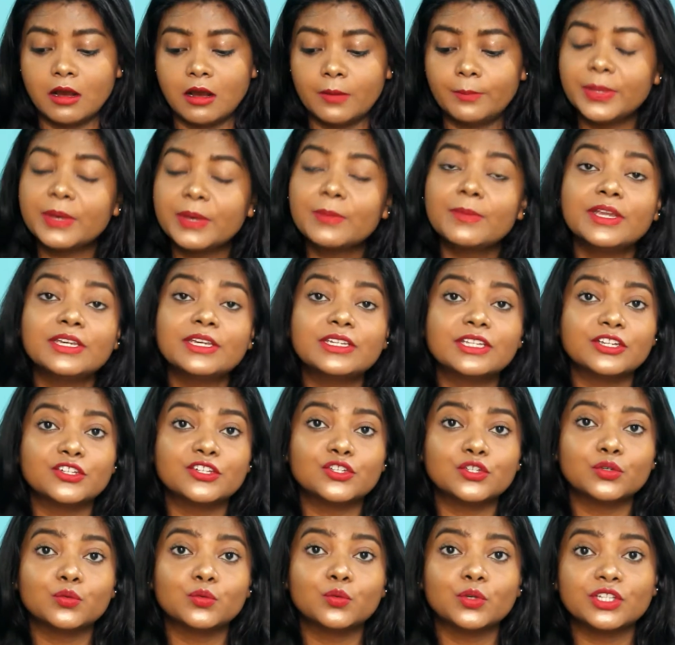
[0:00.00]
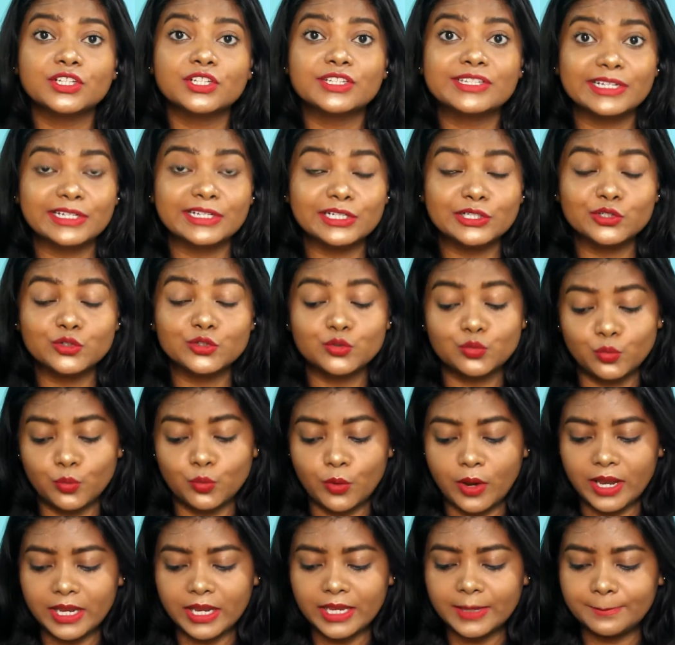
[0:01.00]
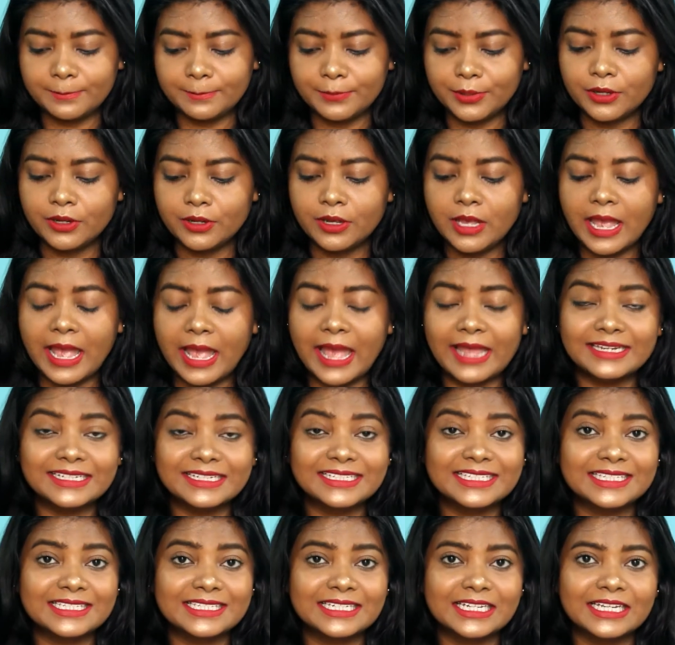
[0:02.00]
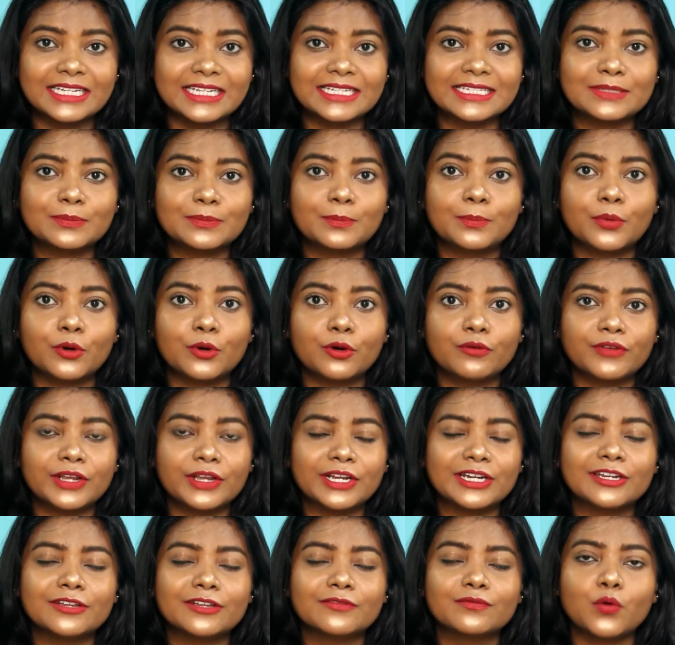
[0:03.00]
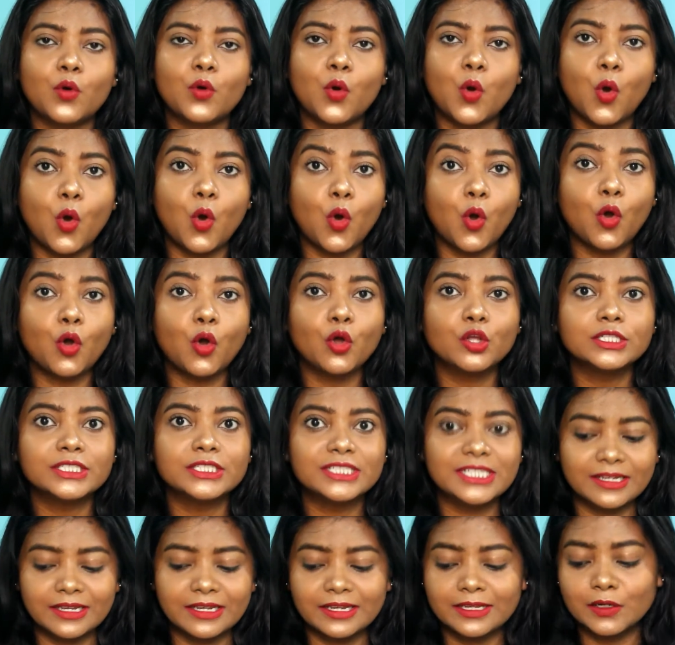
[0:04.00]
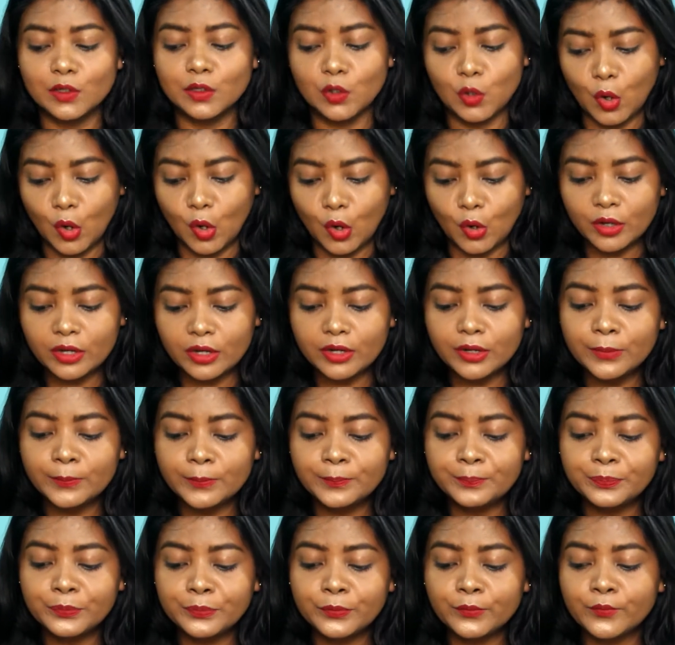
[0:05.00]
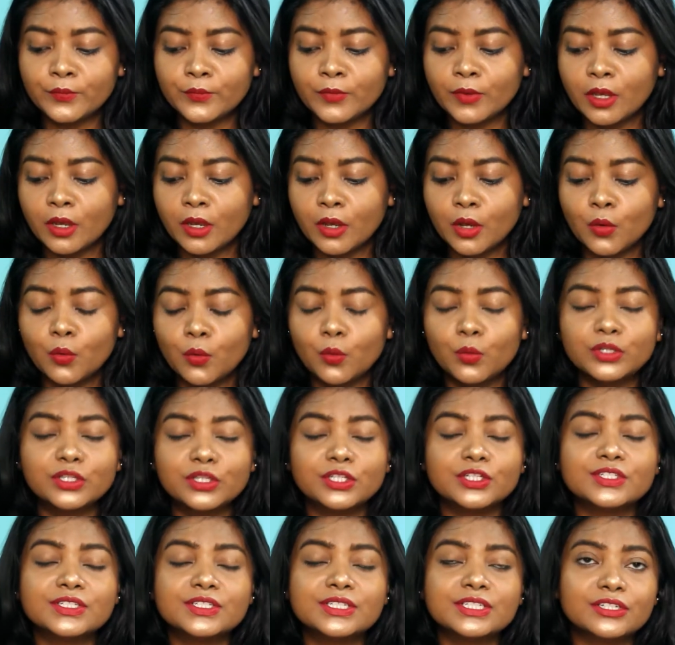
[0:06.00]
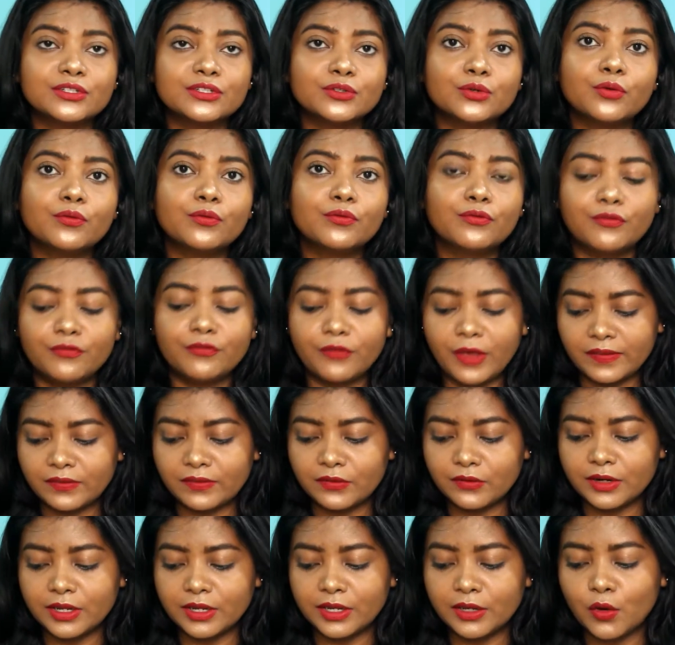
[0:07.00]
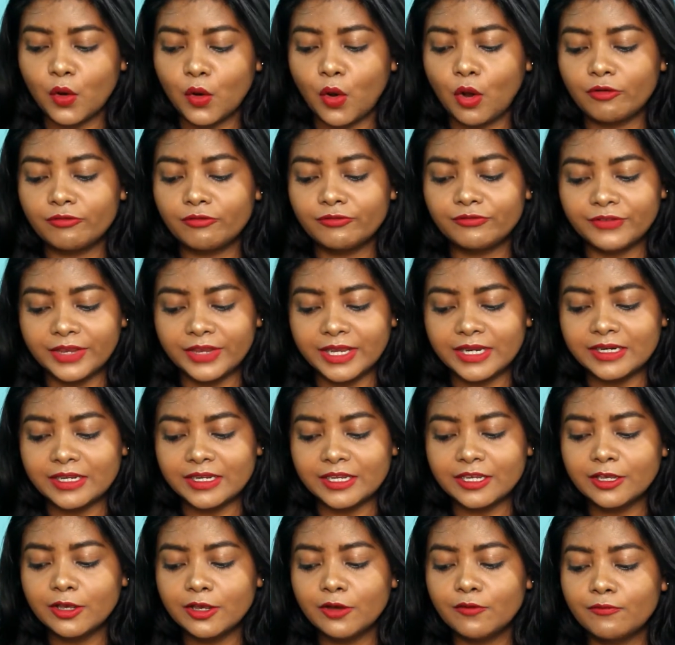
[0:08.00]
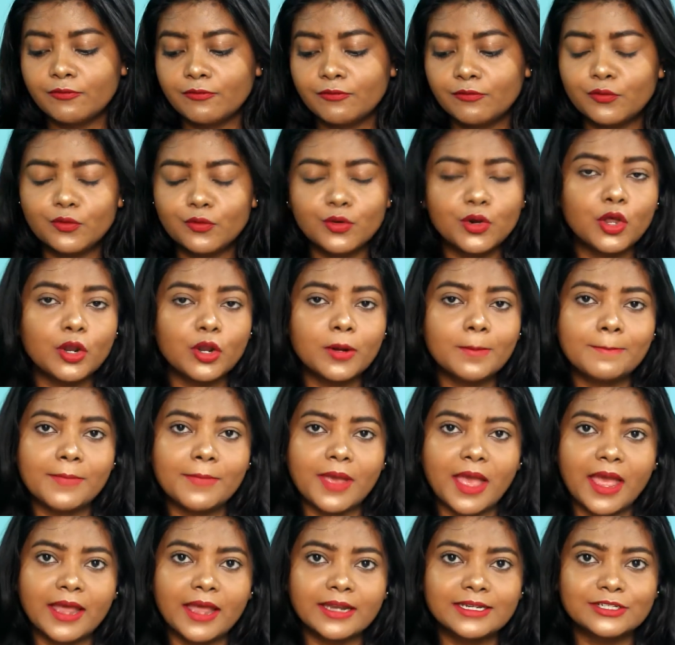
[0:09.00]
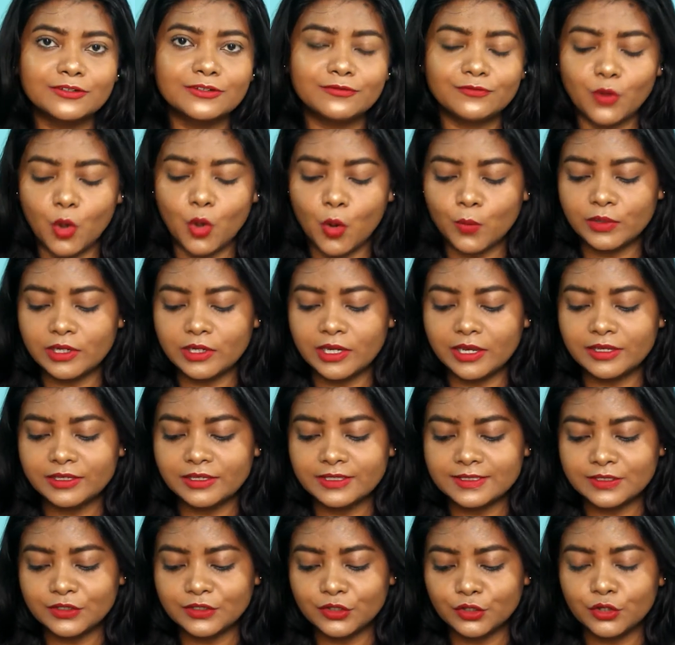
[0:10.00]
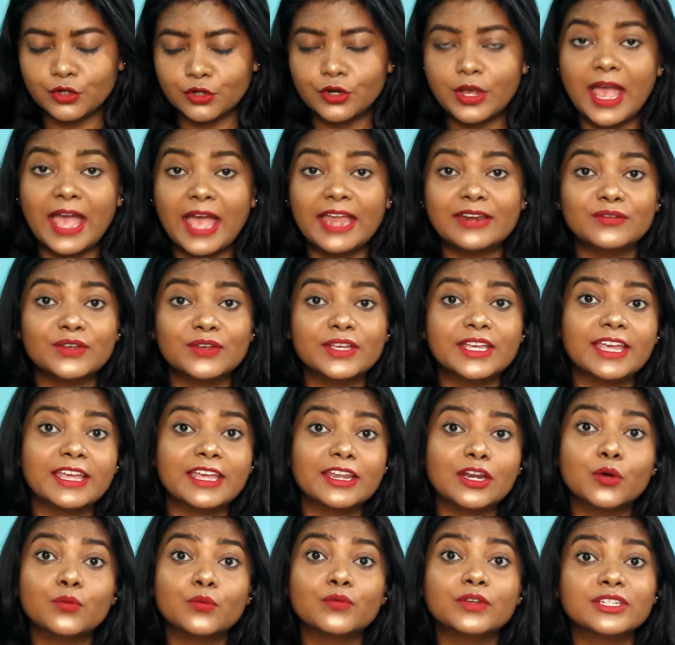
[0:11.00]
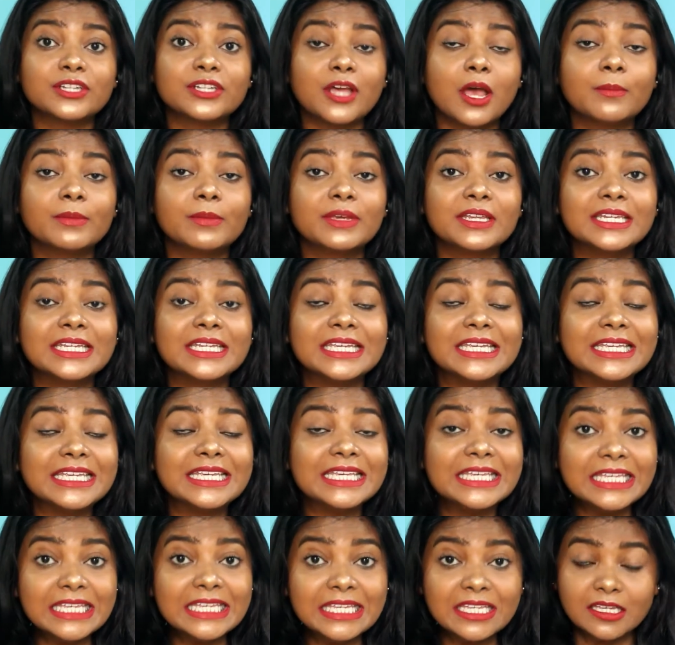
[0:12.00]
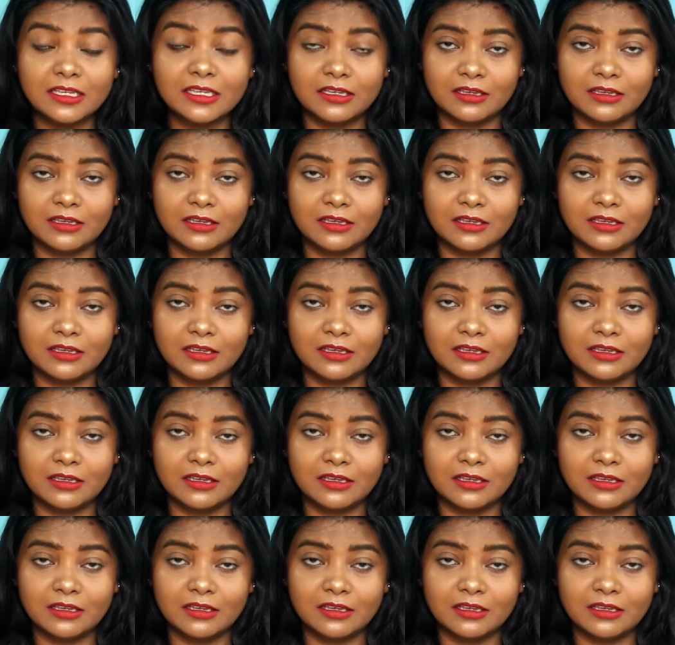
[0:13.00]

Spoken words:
pigmentation with a single swipe, and it stays perfectly for all day long with a zero feathering or fading. Full on matte formula is here, and we get a vitamin E